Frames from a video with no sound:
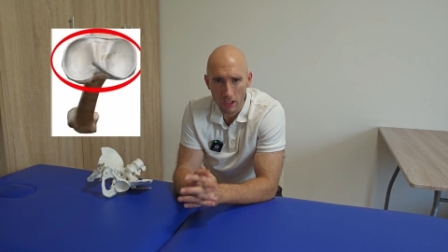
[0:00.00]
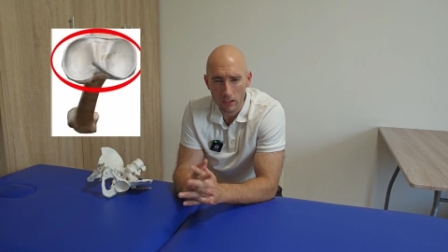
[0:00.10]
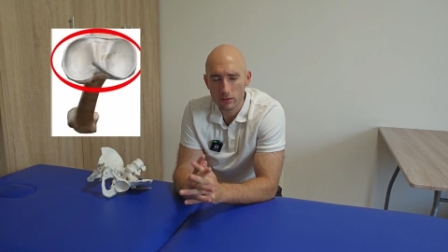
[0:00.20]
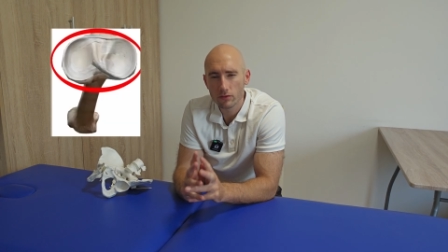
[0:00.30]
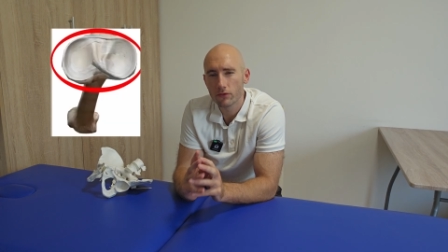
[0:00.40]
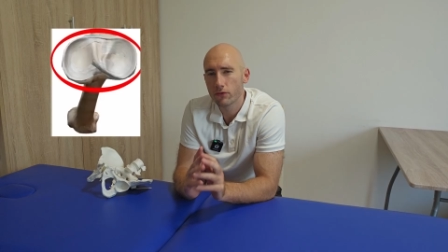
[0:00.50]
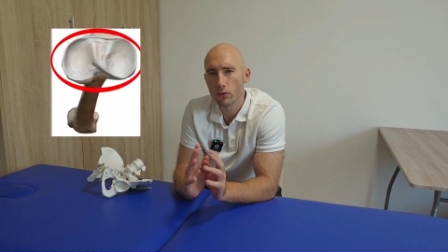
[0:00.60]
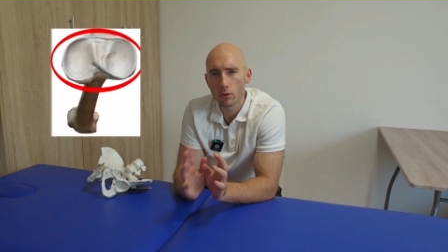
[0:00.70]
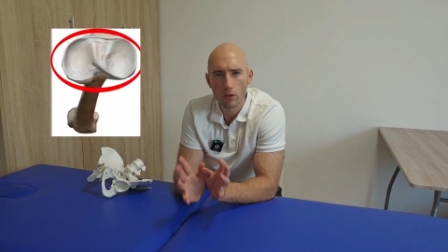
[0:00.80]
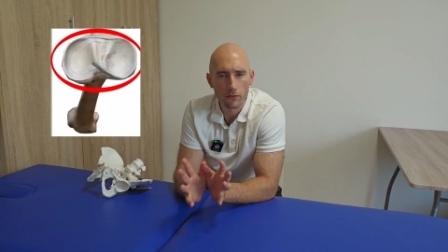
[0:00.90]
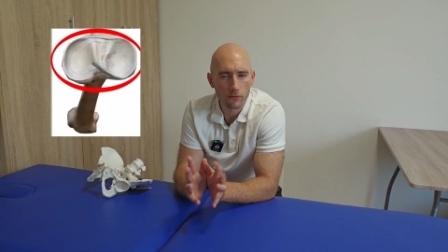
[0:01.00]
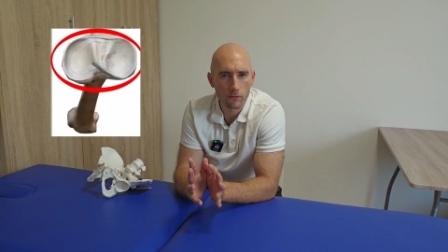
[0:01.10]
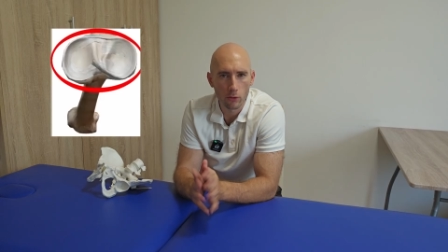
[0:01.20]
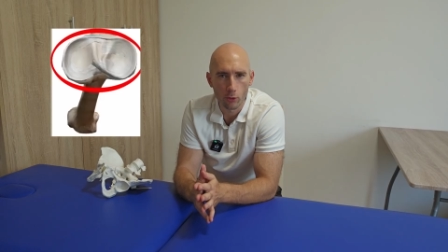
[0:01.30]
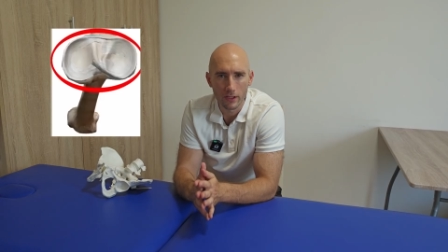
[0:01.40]
It's full of
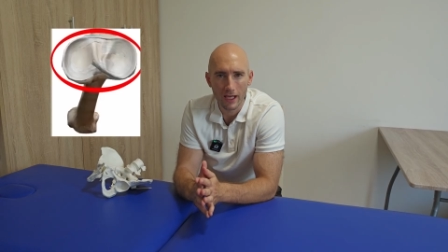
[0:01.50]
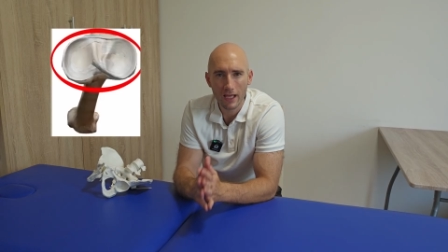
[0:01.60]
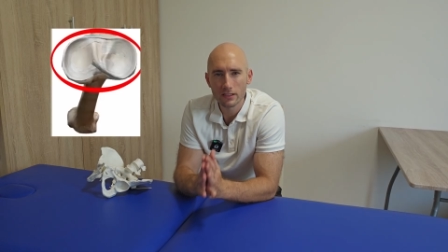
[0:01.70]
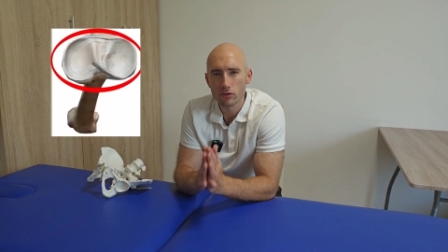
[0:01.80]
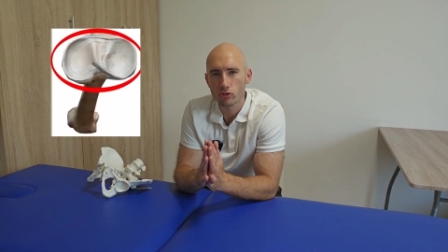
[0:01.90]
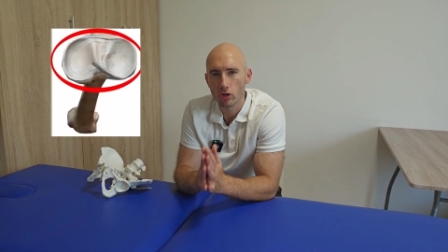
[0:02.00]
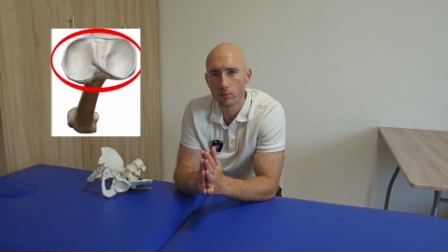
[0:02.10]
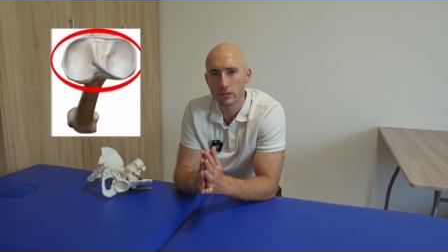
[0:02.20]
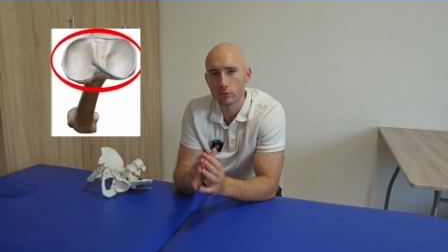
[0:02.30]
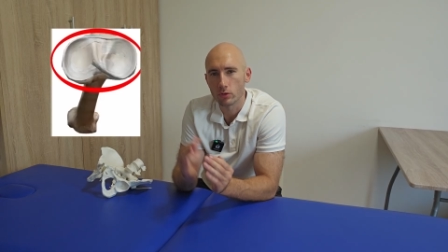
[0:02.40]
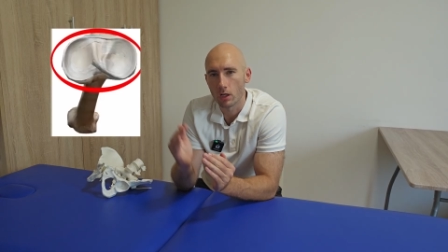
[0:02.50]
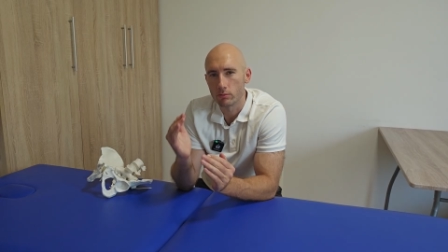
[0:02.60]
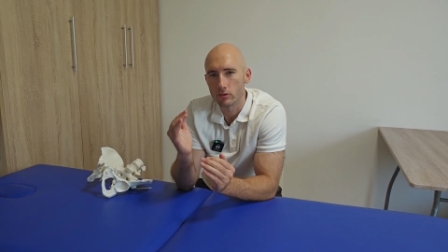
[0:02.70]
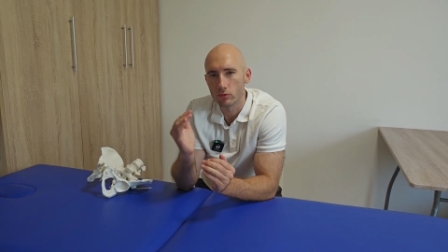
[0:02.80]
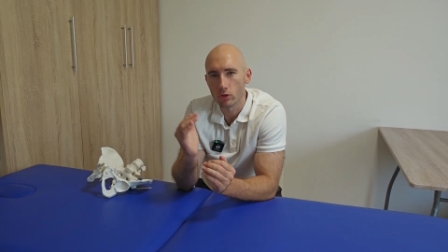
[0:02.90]
fluid and its job is to
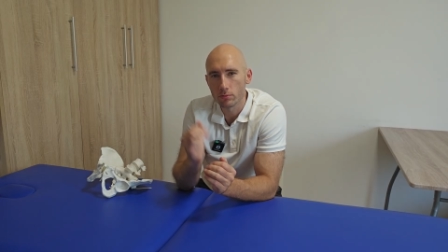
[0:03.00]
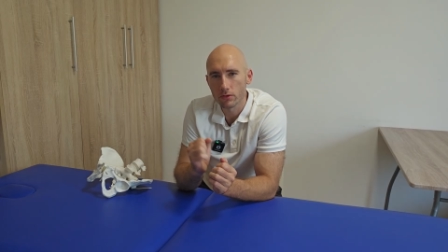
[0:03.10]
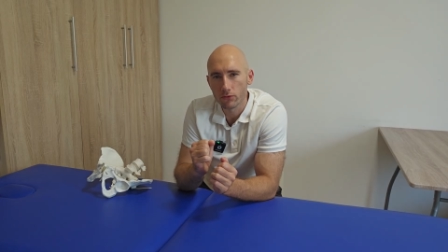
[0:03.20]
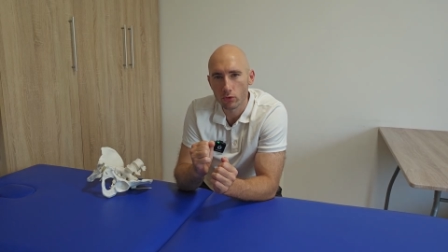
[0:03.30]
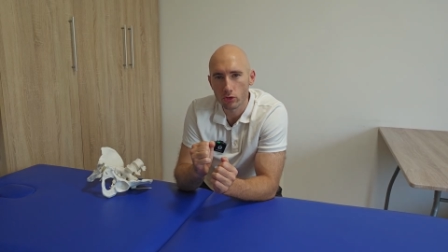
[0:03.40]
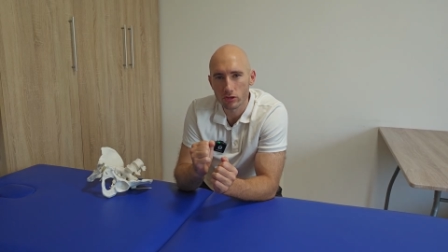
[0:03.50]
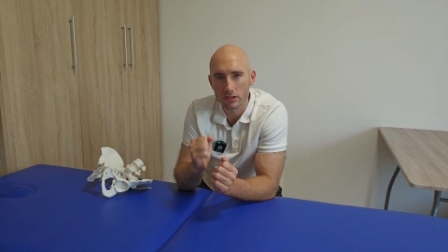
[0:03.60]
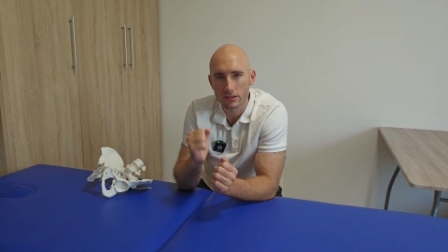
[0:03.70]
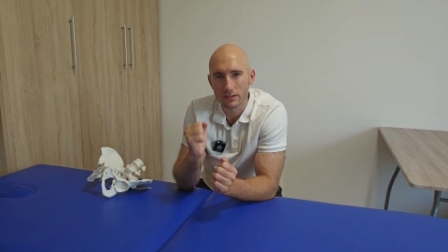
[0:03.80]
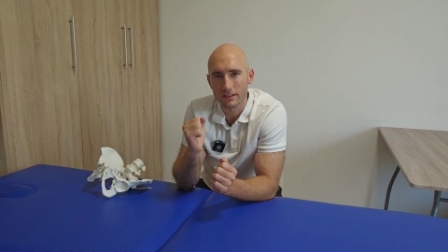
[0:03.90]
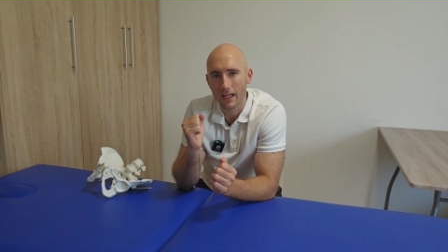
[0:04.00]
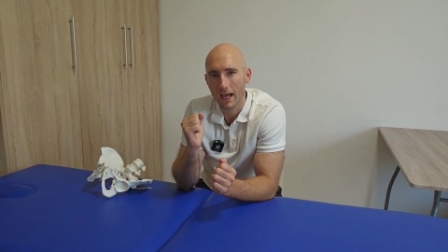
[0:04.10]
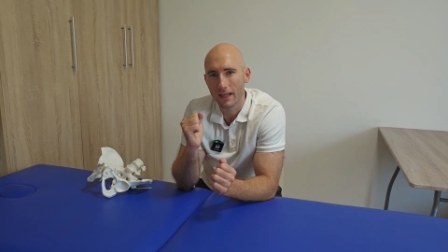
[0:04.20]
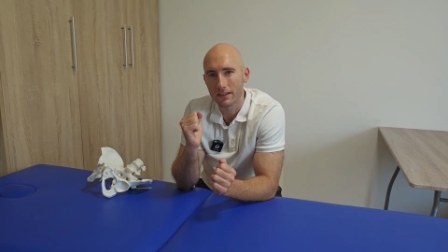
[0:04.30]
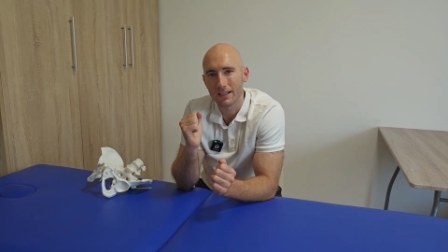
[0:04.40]
absorb the forces
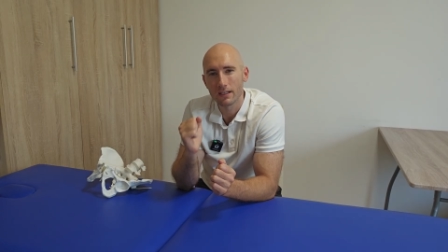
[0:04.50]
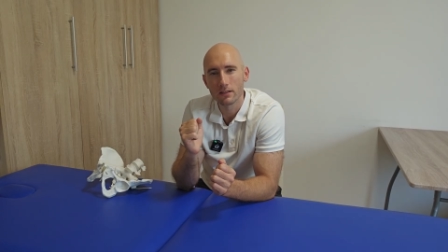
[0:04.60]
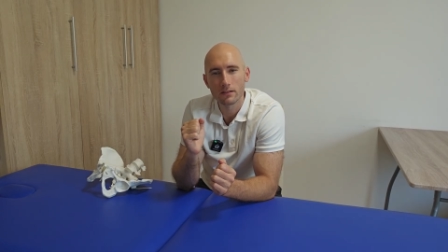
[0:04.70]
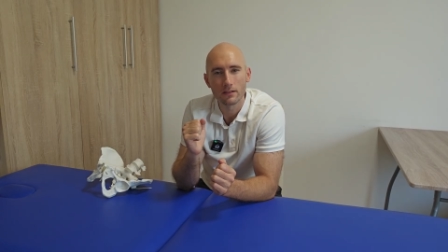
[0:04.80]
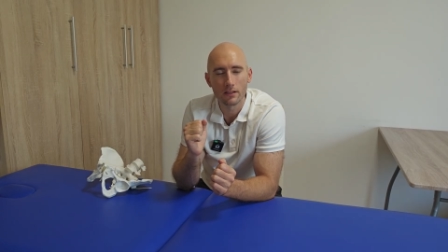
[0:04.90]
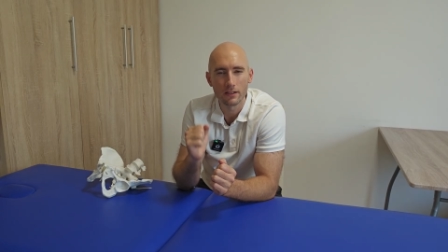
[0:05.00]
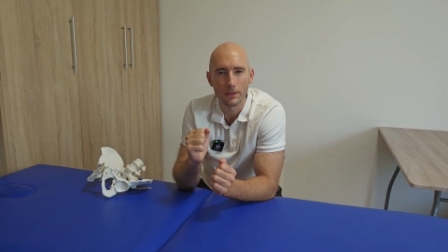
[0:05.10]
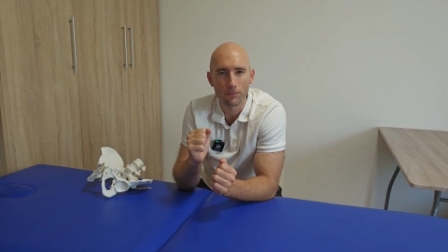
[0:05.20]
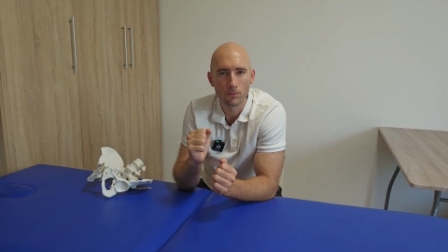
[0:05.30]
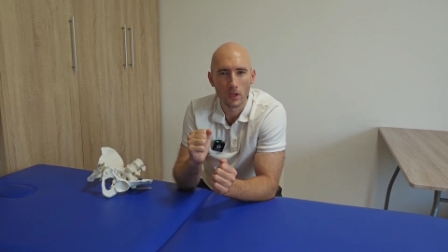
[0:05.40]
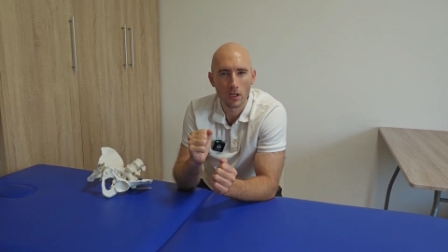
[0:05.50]
that hit the knee.